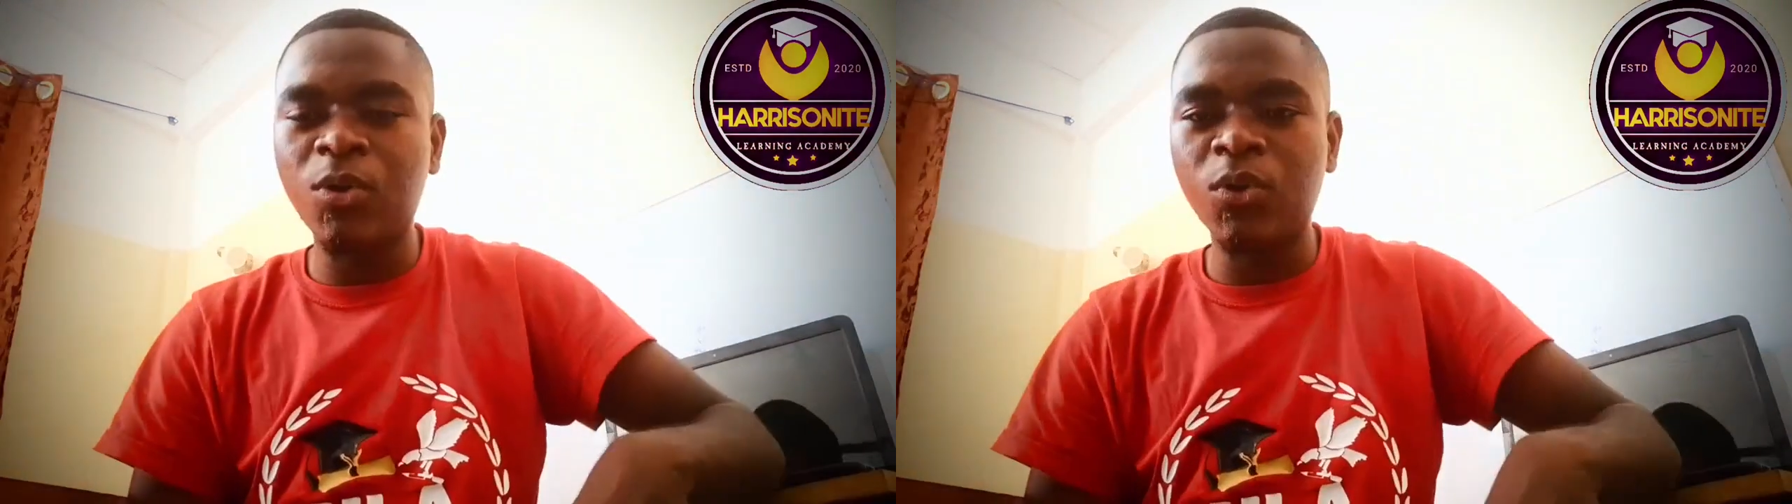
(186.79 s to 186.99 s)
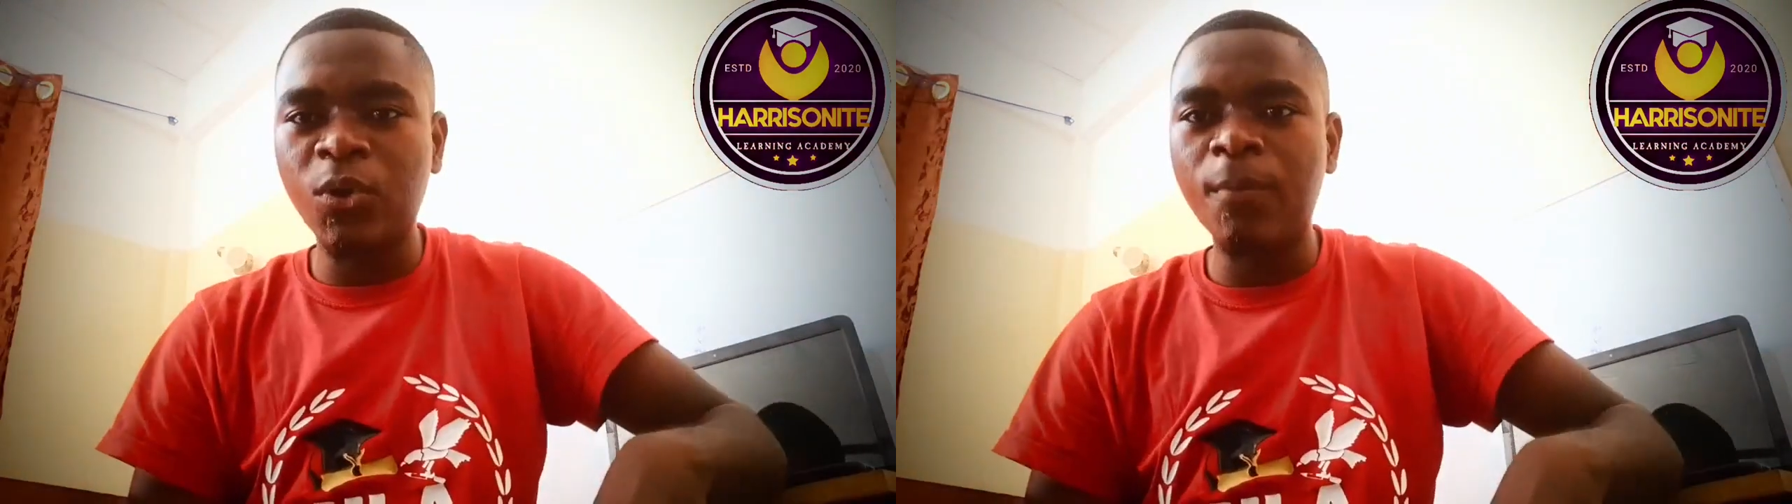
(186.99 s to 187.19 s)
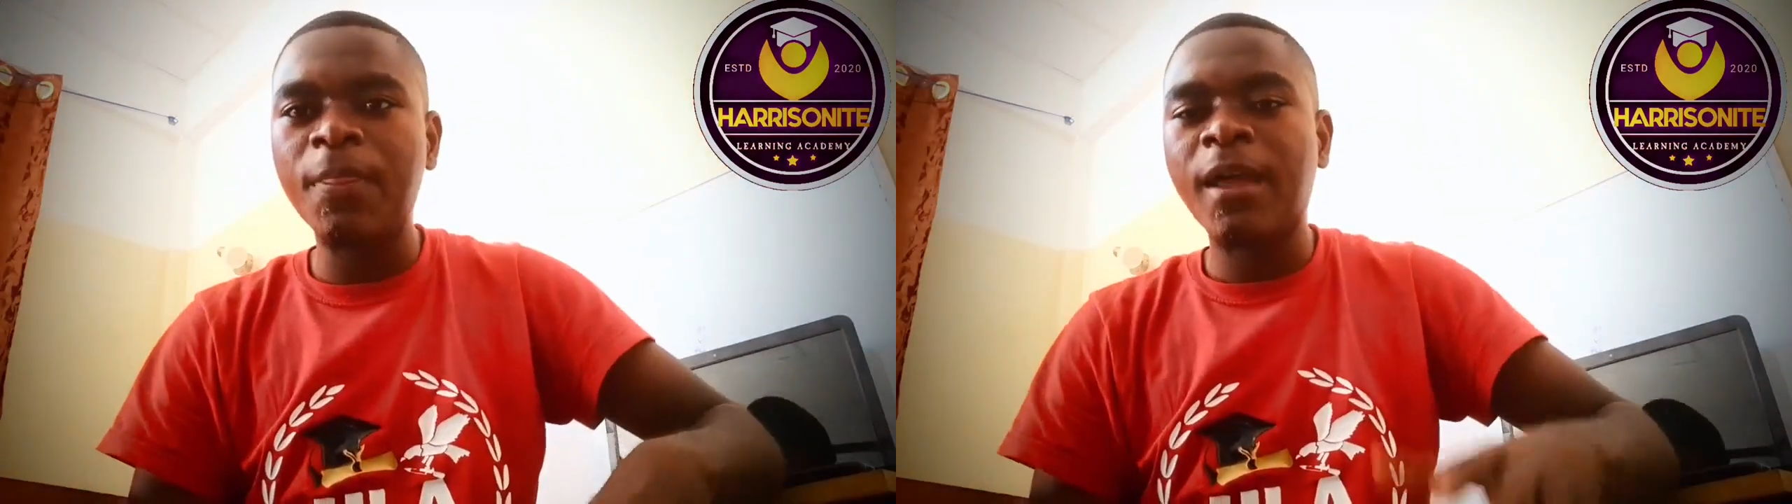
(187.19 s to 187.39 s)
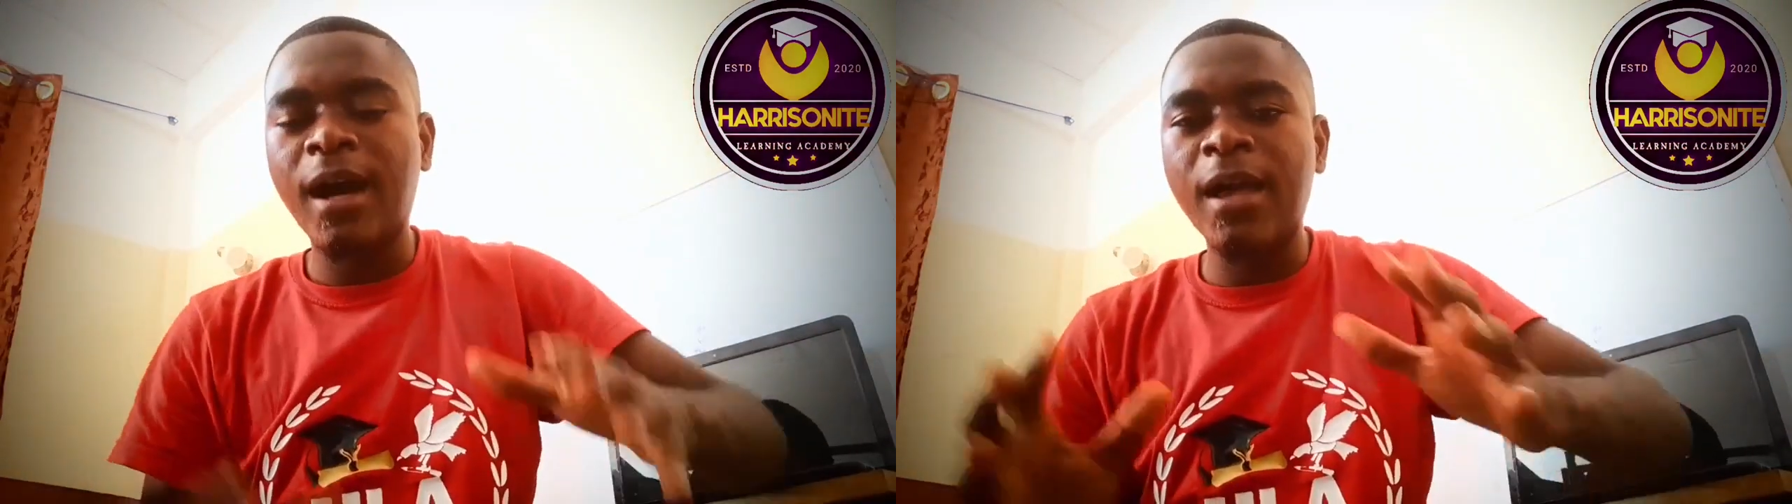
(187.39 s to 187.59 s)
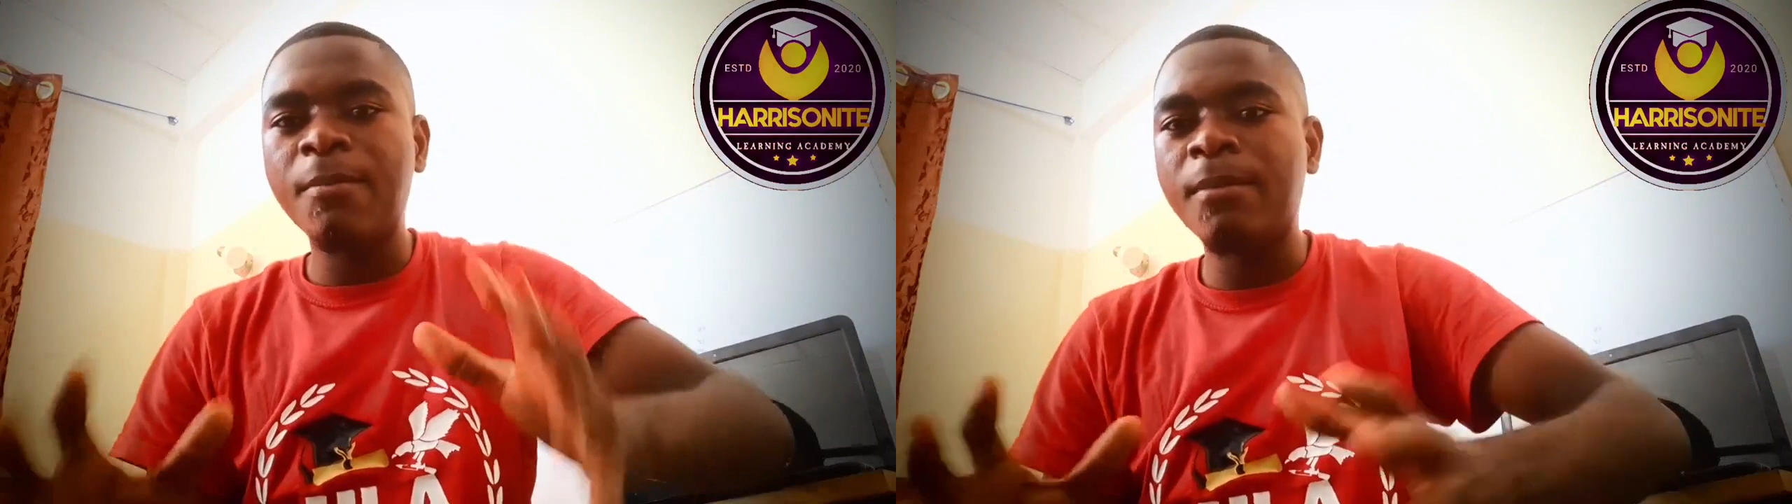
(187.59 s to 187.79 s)
No,
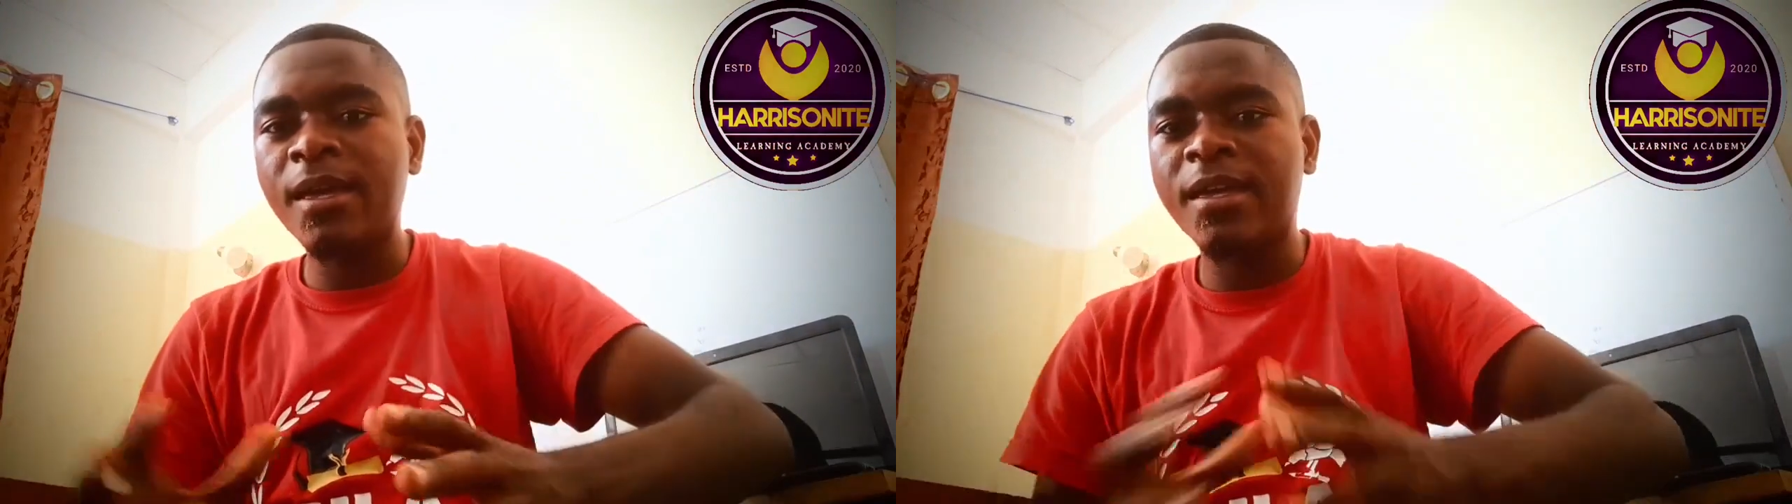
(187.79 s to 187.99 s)
I make